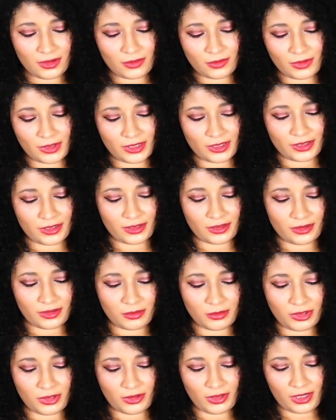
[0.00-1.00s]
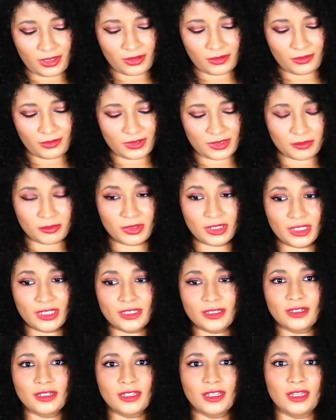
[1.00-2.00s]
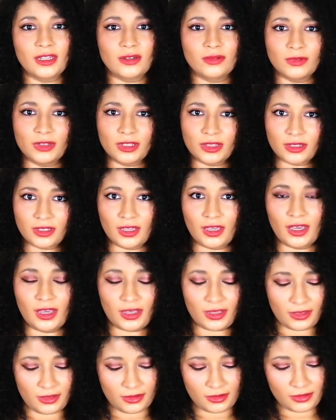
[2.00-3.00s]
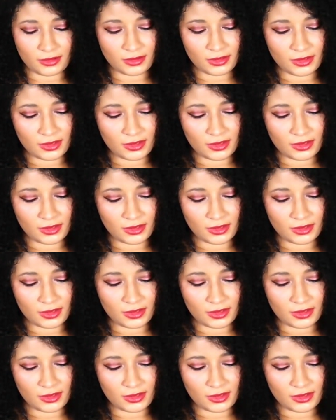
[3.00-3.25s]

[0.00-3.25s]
where the mohair was blended in with cotton.